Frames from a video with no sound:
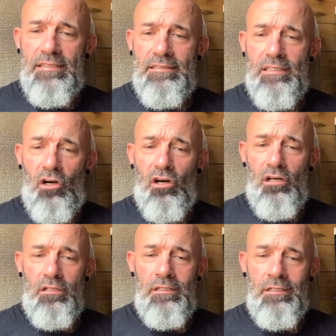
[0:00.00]

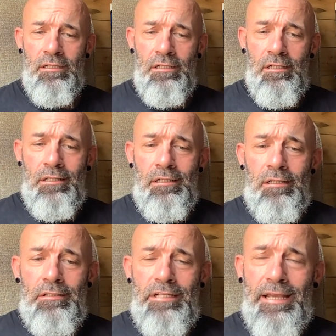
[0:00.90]
So
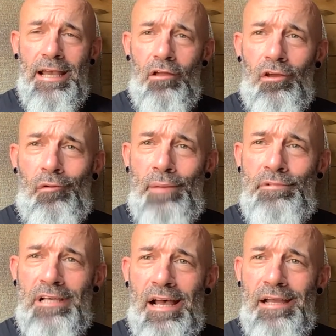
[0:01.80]
Check out the
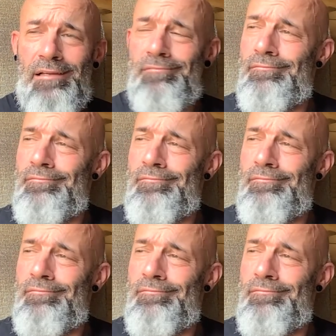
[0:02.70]
website.